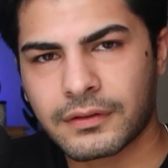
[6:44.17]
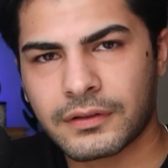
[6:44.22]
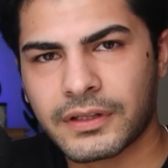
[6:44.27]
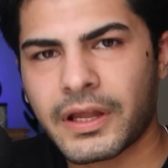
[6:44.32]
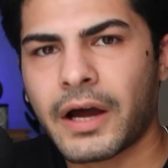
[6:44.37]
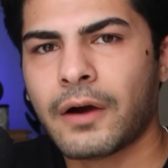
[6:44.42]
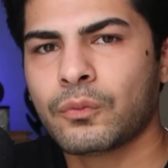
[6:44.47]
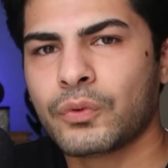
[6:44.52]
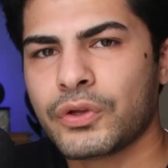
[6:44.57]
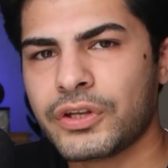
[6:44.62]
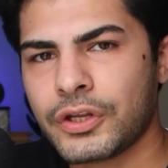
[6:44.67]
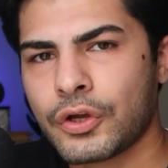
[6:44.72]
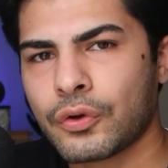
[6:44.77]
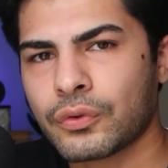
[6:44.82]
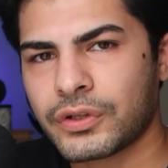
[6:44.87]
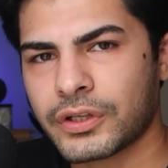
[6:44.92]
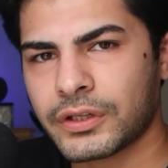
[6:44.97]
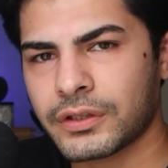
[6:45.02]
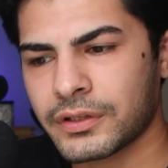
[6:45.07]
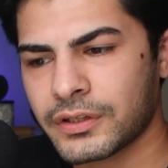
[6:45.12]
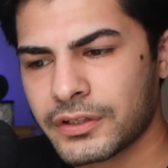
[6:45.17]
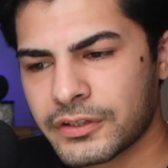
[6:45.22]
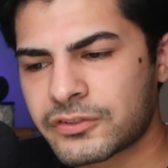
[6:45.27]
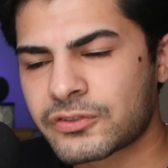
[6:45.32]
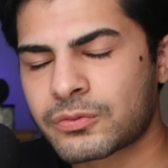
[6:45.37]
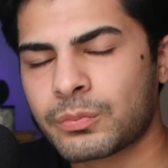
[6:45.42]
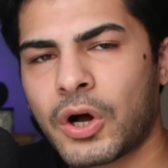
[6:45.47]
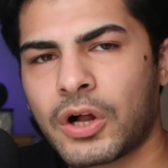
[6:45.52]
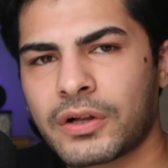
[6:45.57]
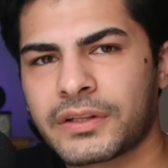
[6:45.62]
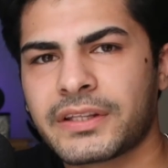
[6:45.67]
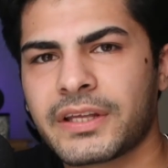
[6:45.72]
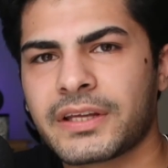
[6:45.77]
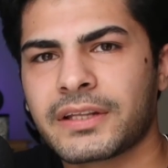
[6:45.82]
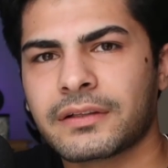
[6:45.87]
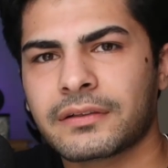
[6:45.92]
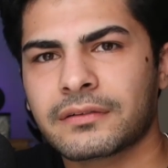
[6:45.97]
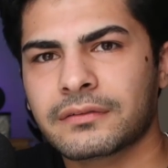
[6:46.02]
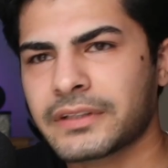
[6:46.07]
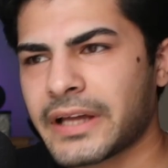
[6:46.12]
Now we know the small
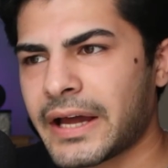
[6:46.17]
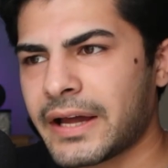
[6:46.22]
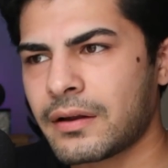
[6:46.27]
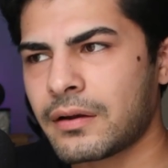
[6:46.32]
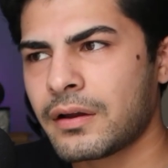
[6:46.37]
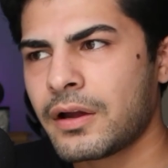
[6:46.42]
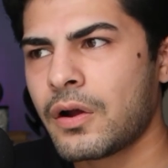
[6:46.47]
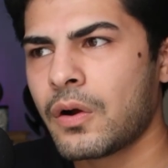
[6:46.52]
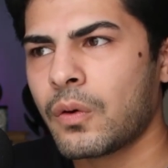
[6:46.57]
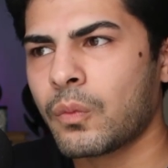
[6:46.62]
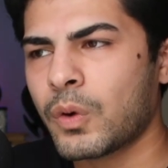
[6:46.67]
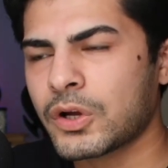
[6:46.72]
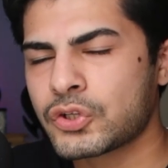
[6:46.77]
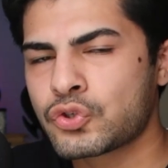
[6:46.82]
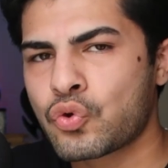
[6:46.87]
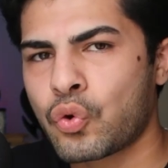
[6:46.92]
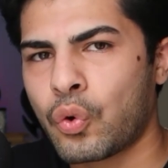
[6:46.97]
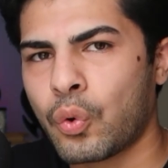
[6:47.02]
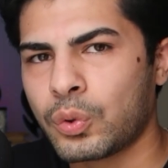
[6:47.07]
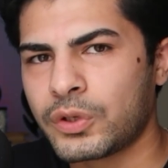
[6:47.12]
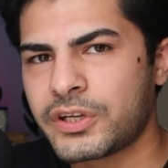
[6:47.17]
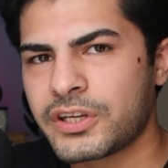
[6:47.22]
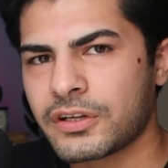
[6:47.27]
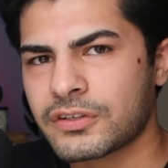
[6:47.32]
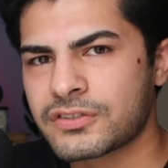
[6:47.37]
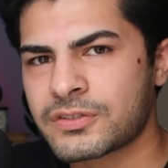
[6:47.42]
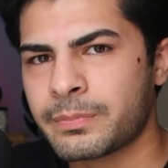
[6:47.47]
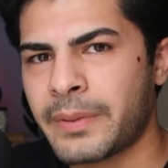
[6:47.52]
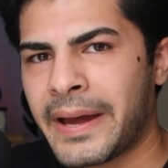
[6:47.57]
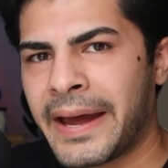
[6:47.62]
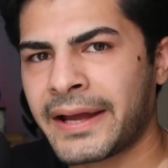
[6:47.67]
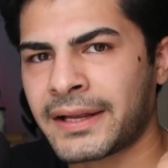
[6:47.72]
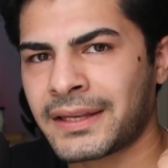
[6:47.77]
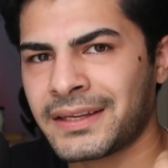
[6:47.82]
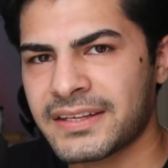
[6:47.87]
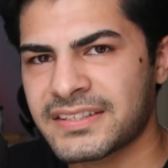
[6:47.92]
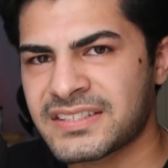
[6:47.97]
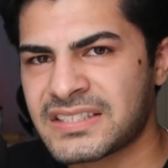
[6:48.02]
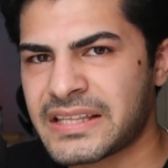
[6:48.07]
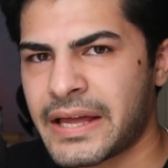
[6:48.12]
thing, that what's holding us
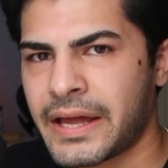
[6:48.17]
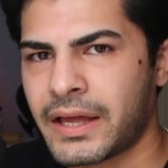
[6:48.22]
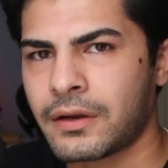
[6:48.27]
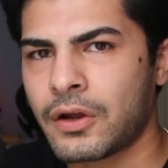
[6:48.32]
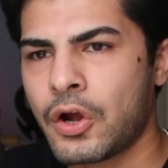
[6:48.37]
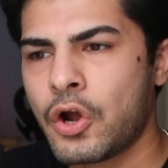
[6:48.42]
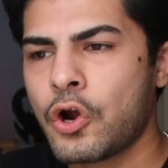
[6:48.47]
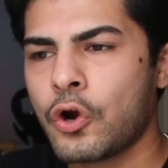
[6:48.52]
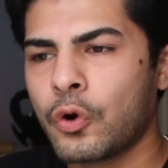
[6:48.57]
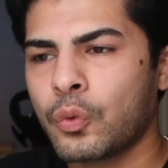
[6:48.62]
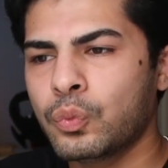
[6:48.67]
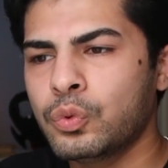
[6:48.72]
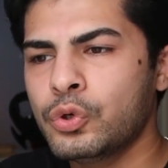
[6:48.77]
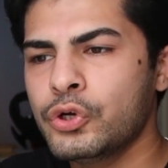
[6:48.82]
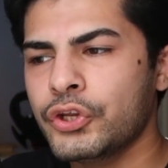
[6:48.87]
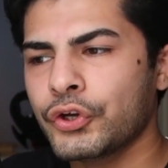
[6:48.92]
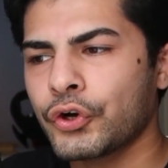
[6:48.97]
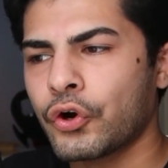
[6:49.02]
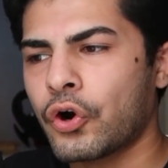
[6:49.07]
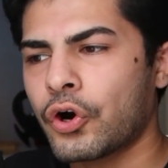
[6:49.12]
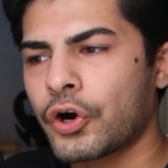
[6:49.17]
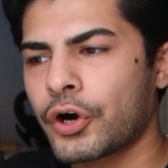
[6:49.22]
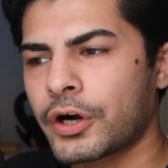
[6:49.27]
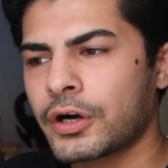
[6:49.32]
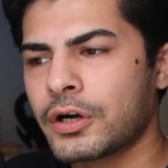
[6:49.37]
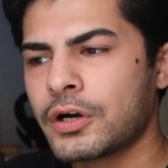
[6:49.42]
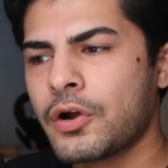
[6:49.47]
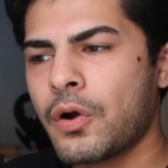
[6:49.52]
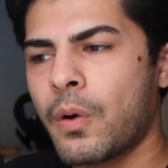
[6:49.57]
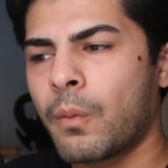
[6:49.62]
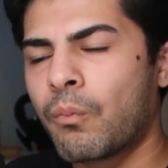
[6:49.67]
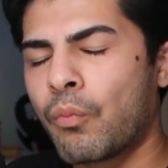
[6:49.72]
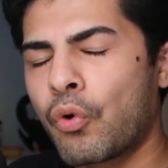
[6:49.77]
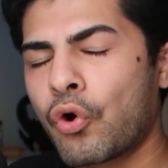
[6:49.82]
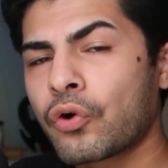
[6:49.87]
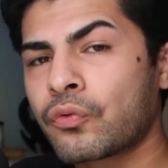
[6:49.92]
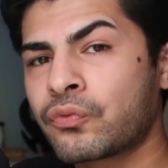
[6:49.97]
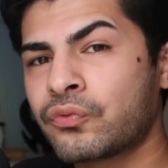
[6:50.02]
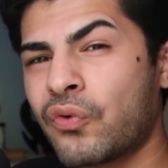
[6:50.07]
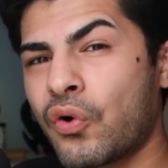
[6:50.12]
back is that we are
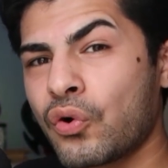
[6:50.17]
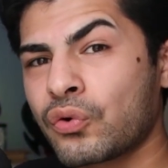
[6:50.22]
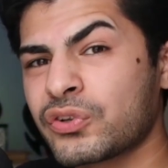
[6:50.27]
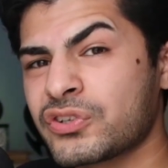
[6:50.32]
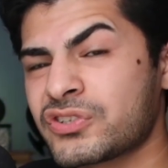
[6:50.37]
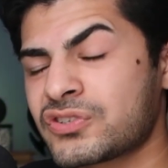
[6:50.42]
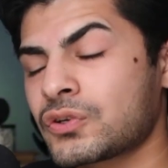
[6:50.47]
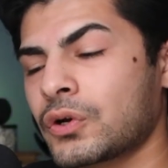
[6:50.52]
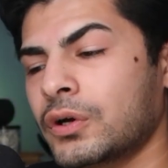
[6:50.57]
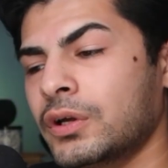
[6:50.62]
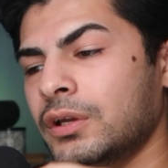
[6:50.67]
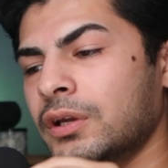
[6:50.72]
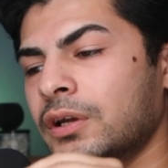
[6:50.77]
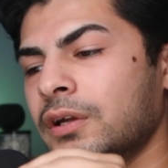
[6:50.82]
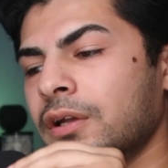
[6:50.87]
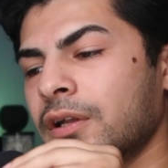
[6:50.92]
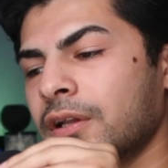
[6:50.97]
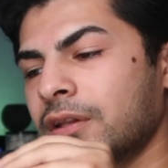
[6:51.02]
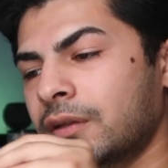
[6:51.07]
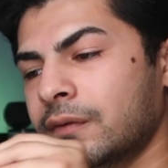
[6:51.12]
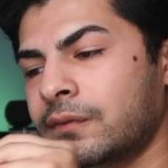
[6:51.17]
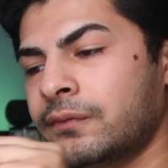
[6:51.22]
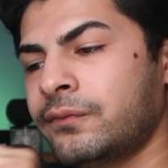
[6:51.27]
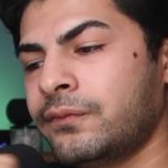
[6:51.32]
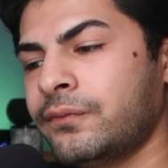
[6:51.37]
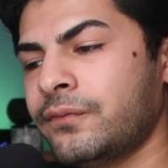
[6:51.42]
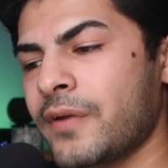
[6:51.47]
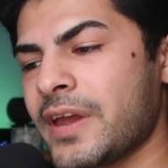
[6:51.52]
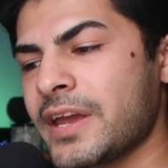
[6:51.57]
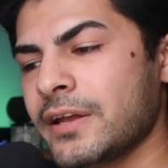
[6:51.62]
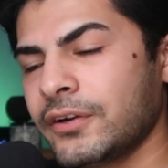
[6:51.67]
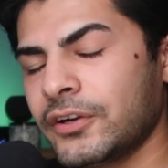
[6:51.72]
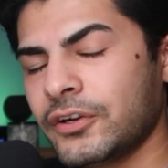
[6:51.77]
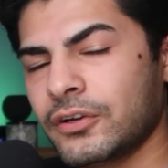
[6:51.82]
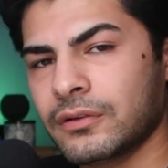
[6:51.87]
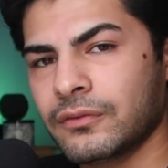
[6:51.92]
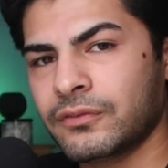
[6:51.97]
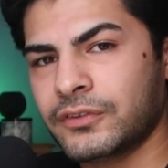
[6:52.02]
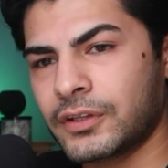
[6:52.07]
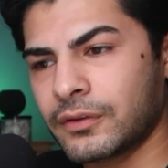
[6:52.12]
more focused on the
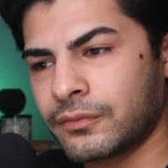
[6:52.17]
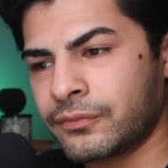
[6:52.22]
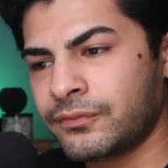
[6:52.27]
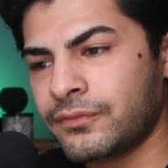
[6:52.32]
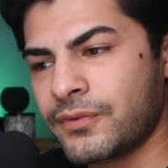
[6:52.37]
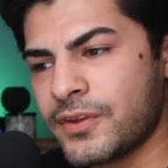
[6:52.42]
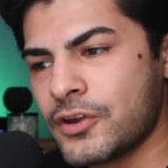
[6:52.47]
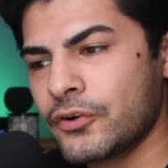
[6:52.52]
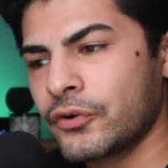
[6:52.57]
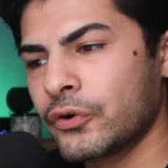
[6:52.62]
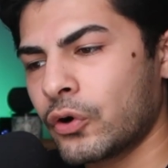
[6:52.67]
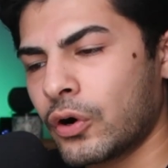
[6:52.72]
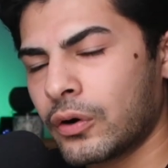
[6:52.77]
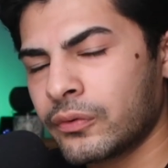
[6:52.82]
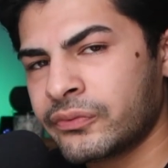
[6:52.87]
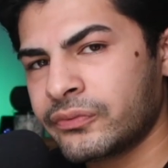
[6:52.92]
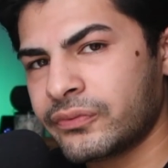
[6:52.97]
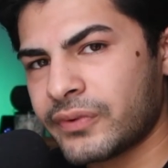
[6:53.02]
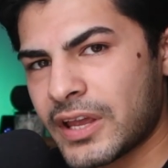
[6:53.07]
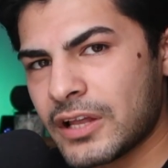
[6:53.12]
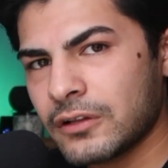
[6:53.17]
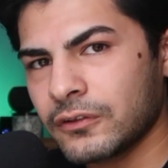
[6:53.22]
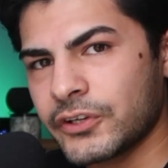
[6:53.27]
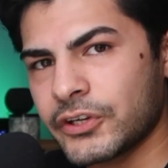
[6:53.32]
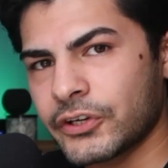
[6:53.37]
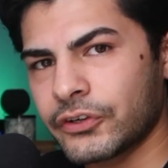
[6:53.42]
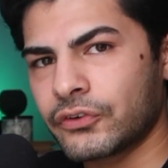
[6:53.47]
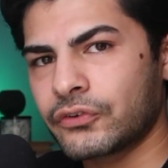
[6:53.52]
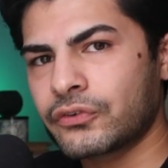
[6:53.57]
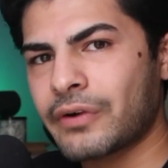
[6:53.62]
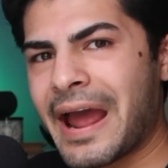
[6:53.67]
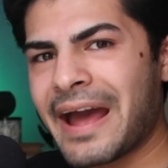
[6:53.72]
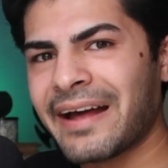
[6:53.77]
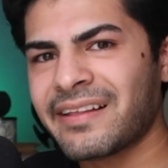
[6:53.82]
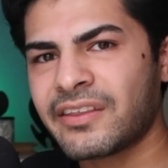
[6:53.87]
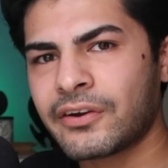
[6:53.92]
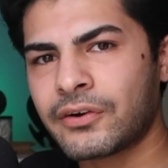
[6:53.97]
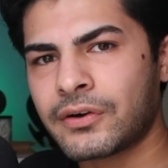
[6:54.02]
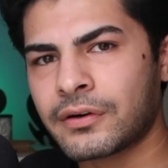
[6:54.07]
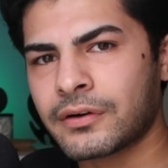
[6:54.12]
fear of failure
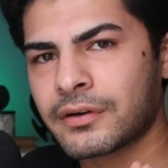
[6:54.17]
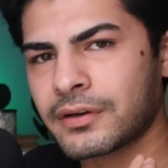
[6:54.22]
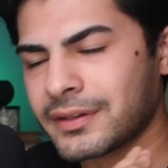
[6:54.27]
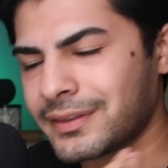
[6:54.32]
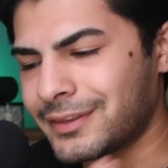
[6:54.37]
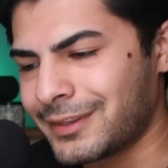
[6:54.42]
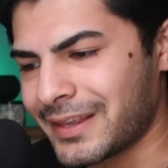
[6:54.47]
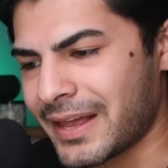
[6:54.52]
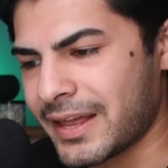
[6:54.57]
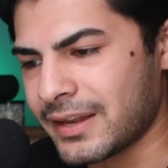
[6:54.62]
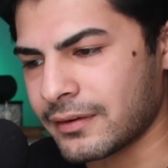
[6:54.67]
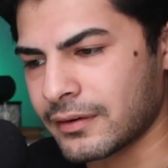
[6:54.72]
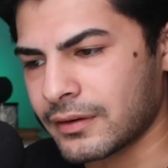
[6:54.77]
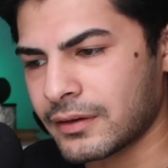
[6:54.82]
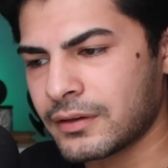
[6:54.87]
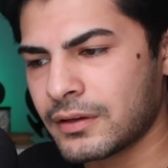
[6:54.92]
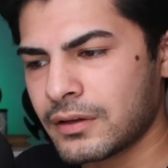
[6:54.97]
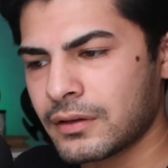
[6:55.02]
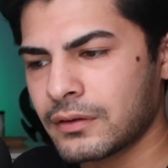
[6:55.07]
rather than